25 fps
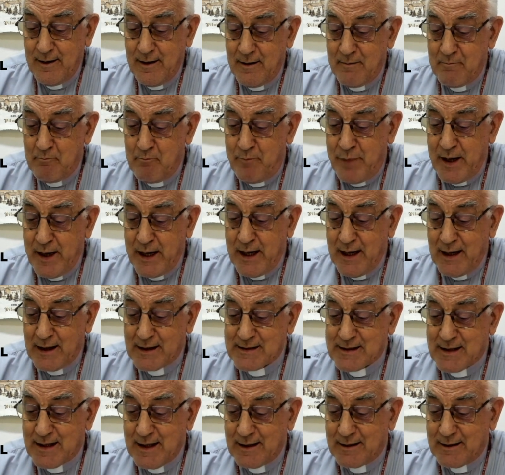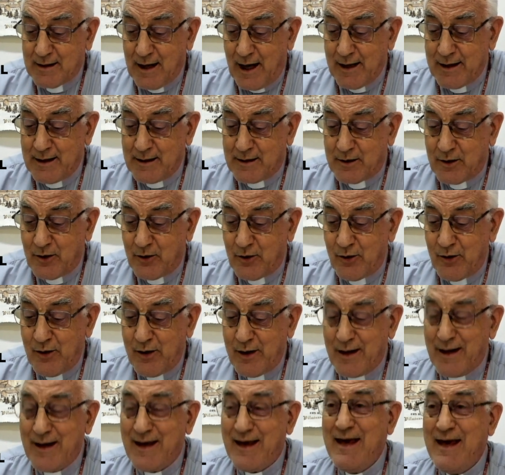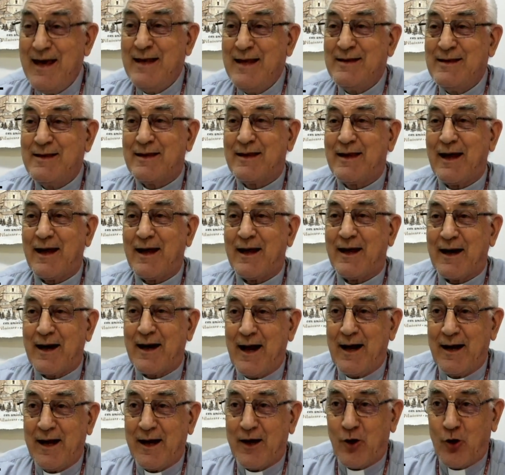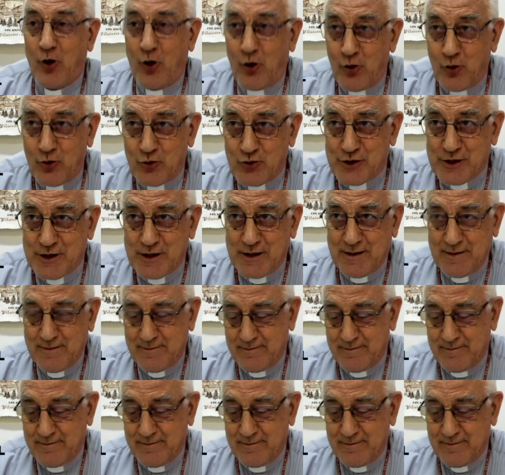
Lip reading: bears the title Integral Ecology.